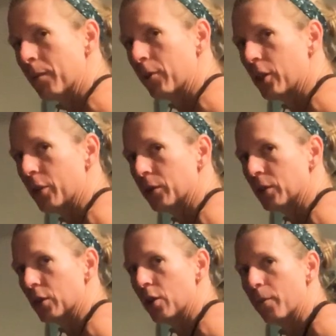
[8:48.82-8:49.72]
them close
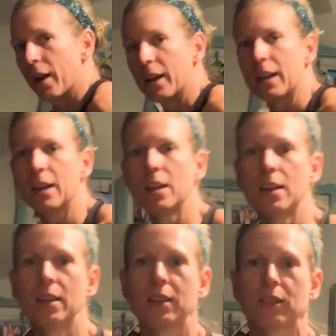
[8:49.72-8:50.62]
to your body,
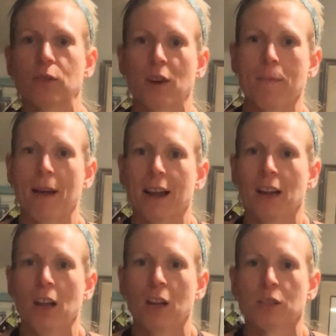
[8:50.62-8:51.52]
straight back.
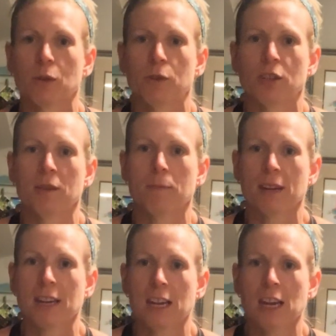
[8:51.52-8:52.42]
So we shouldn't be
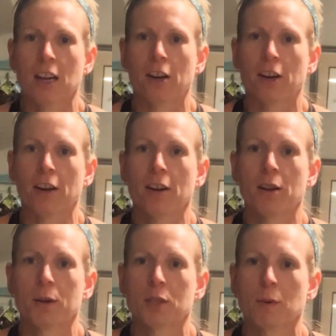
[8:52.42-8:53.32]
here.
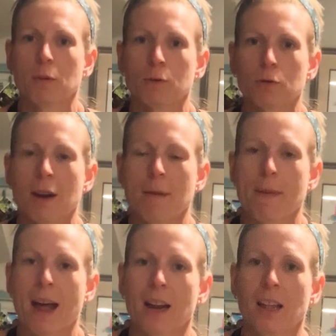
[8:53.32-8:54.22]
We should be straight
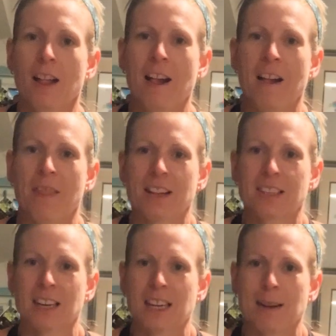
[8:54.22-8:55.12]
back. That's
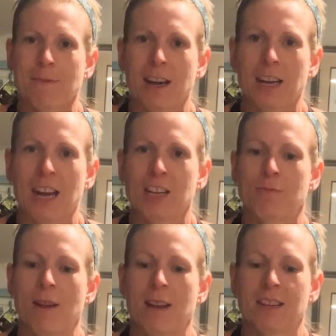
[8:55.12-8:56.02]
going to keep that
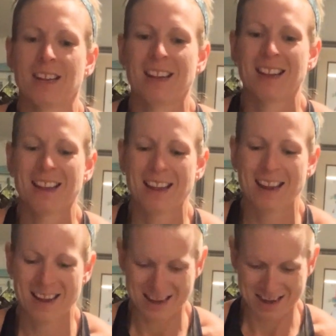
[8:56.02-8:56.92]
engagement.
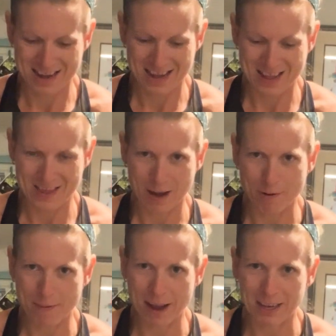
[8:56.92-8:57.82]
And the
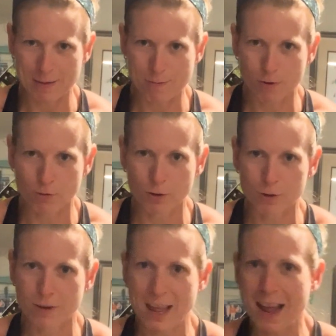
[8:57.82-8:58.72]
upper back, keep your shoulders
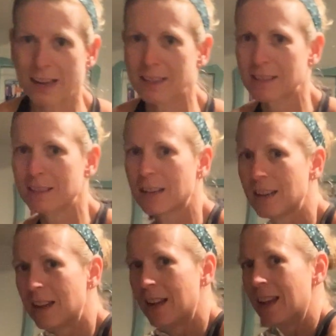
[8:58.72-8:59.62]
relaxed.
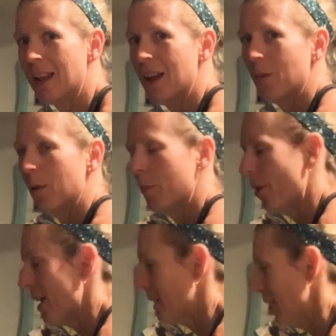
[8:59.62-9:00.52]
We're
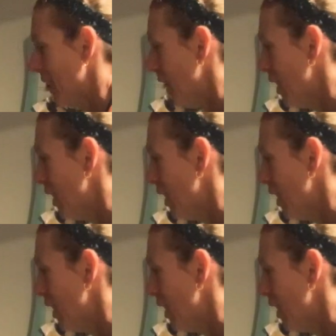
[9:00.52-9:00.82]
pressing,